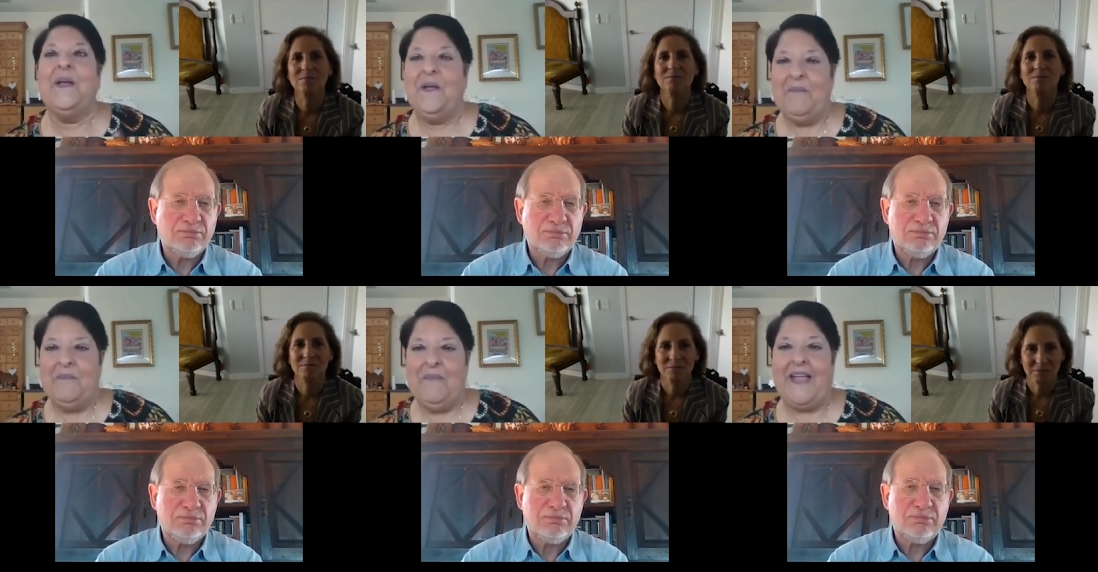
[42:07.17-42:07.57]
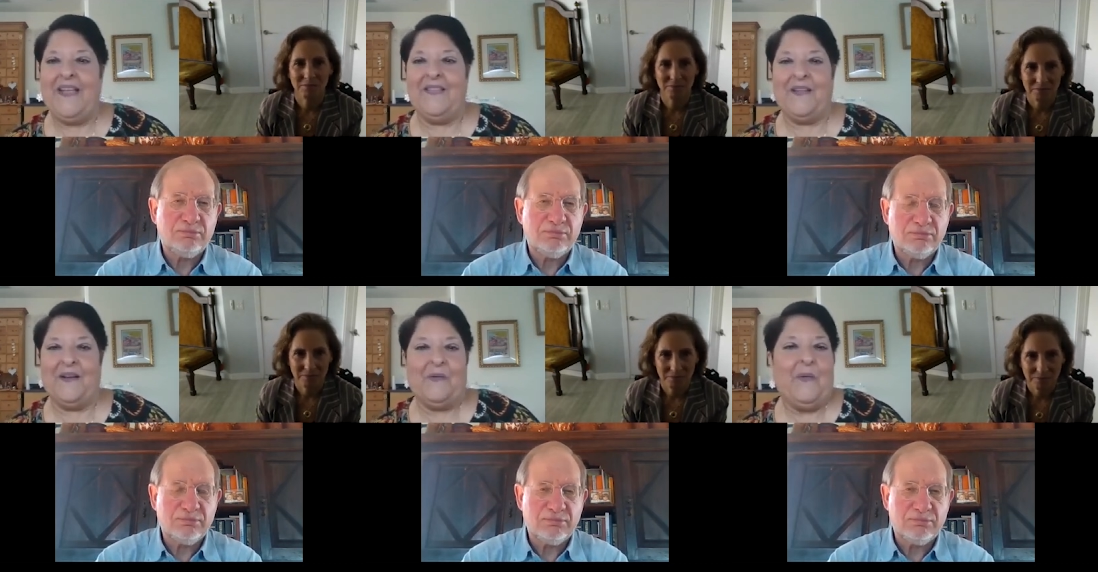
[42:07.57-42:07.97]

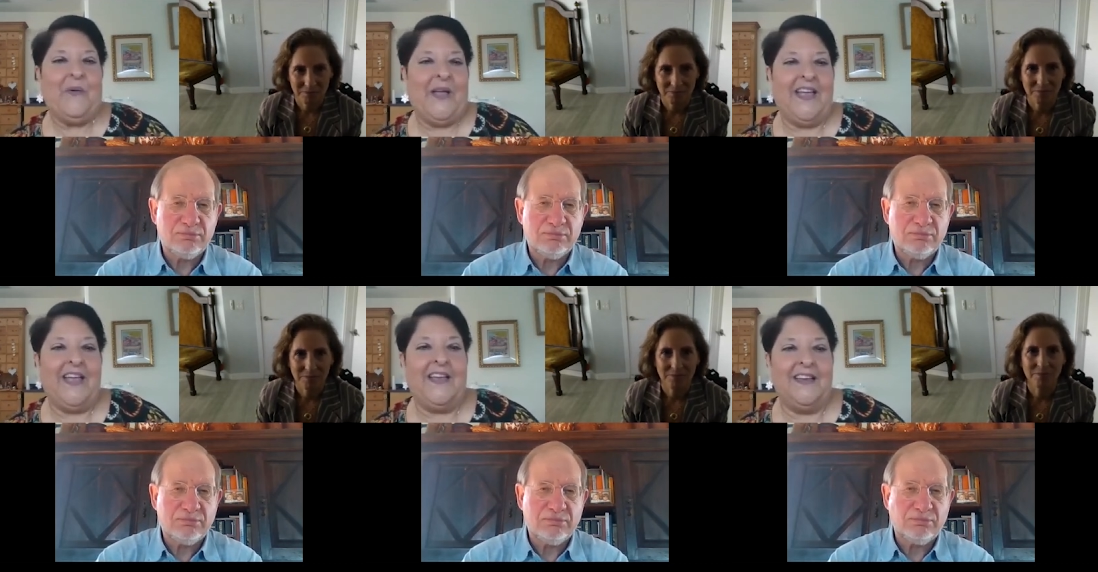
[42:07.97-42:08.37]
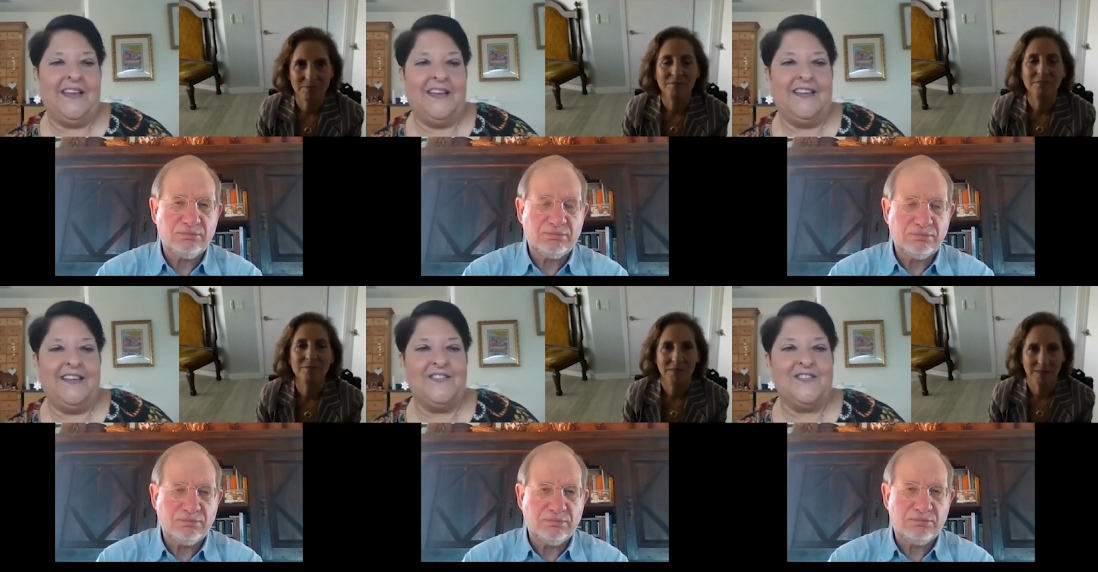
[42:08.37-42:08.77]
Speaker 1: made their way
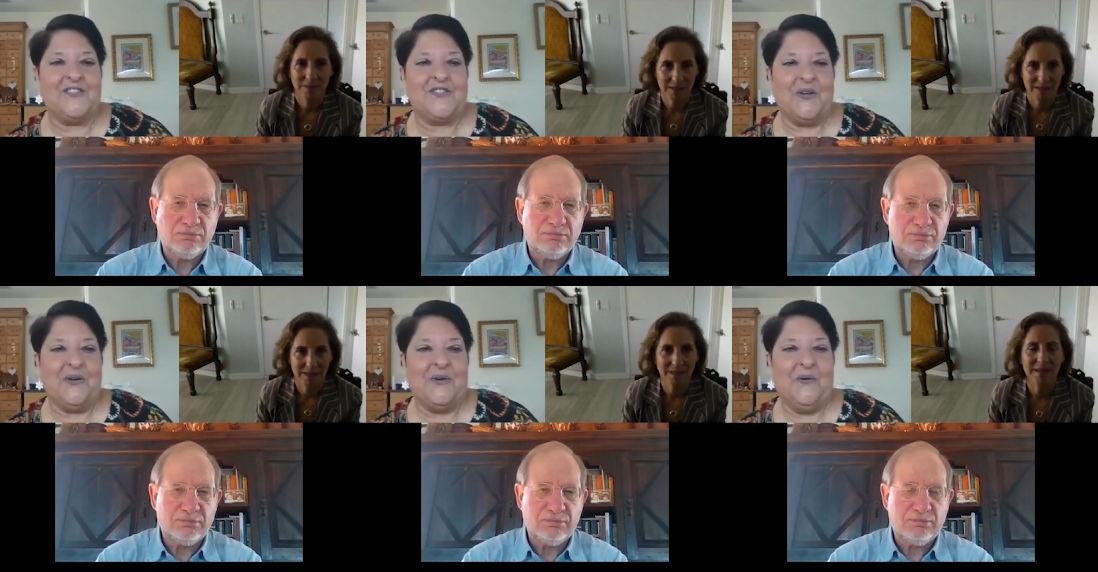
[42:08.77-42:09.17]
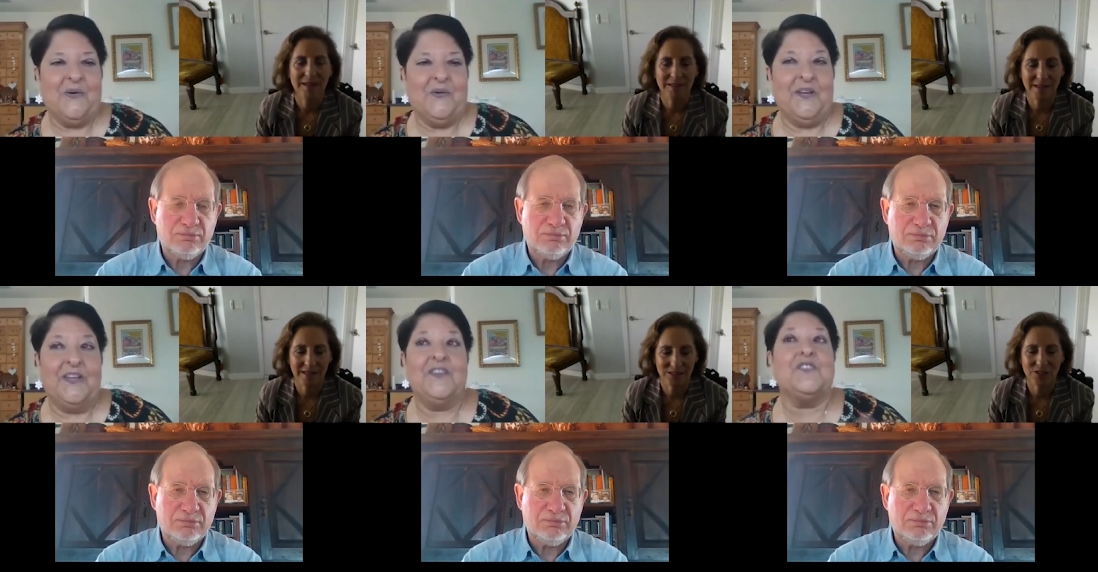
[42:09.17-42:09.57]

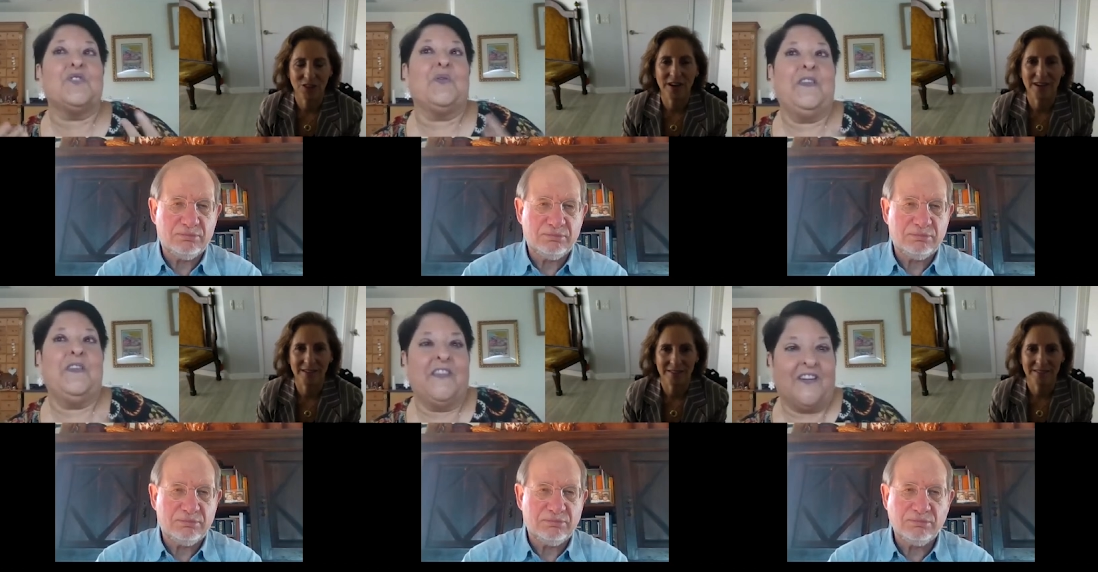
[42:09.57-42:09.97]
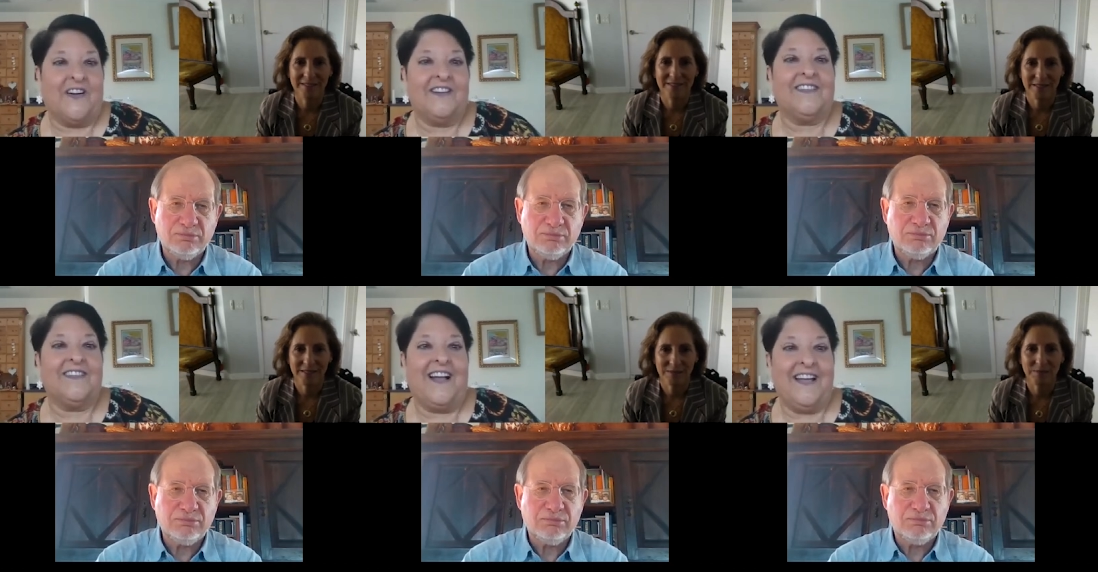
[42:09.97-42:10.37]
into into even
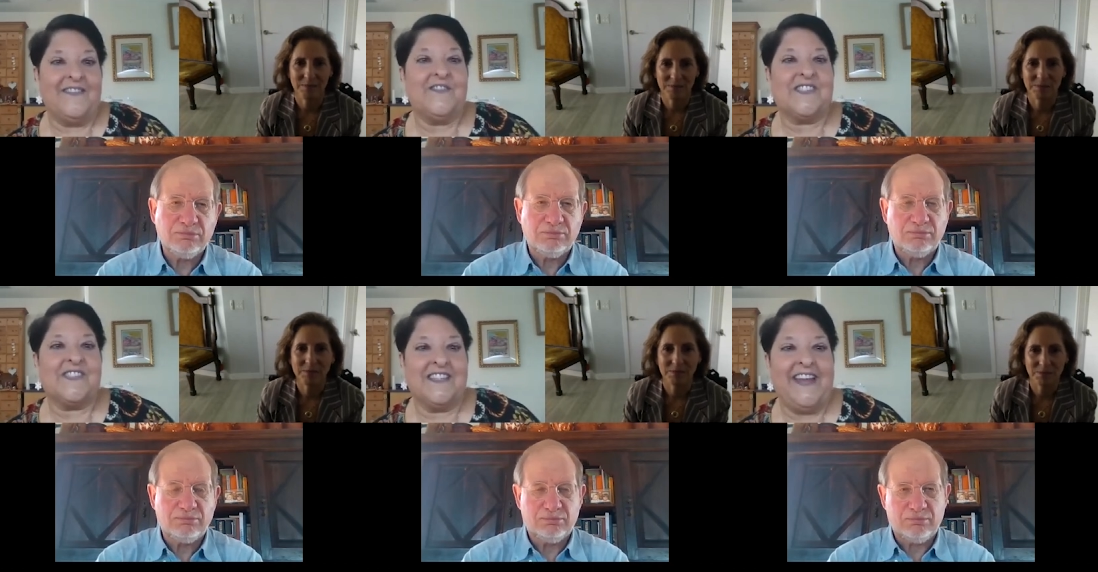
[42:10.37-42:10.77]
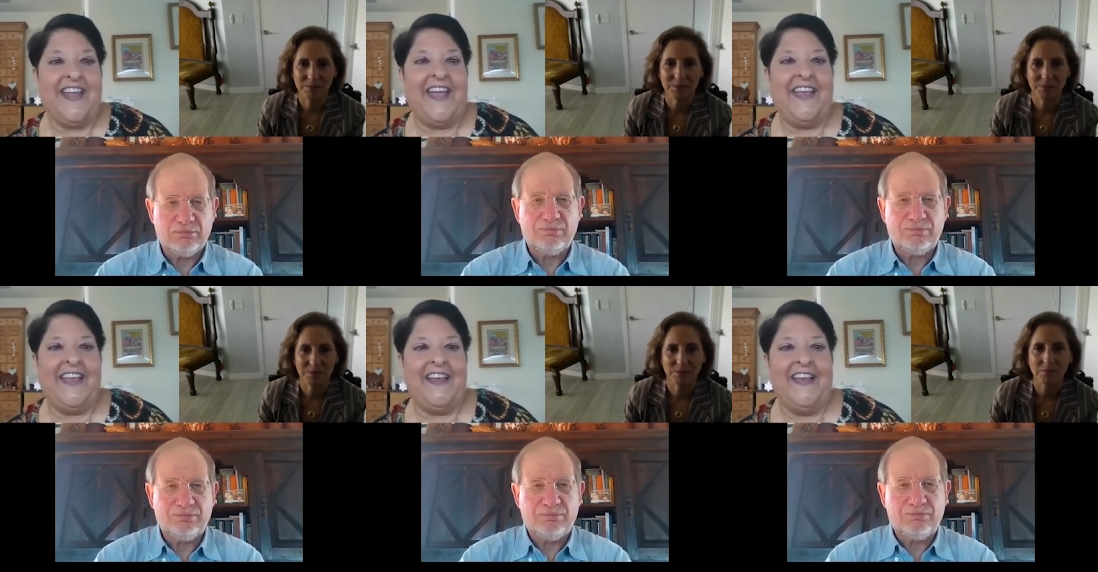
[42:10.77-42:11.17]
our lives
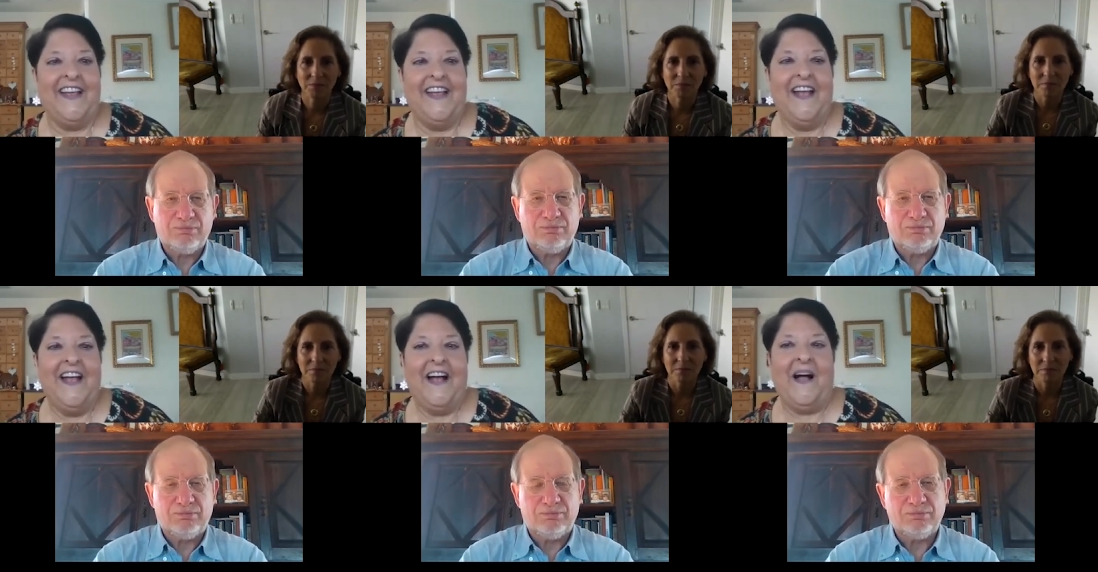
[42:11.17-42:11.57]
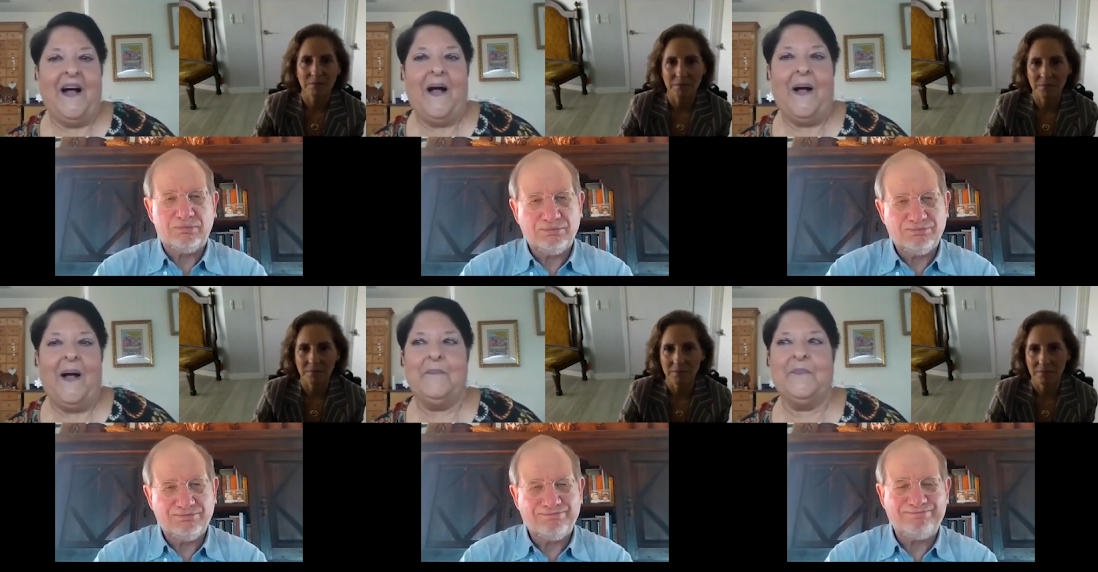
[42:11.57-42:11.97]
today
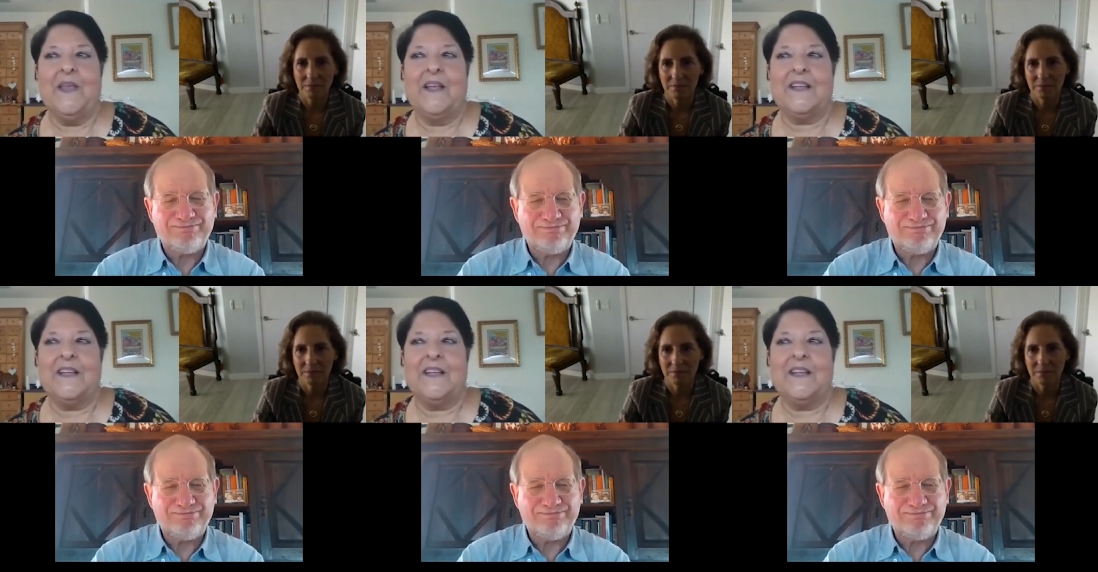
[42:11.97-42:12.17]
um,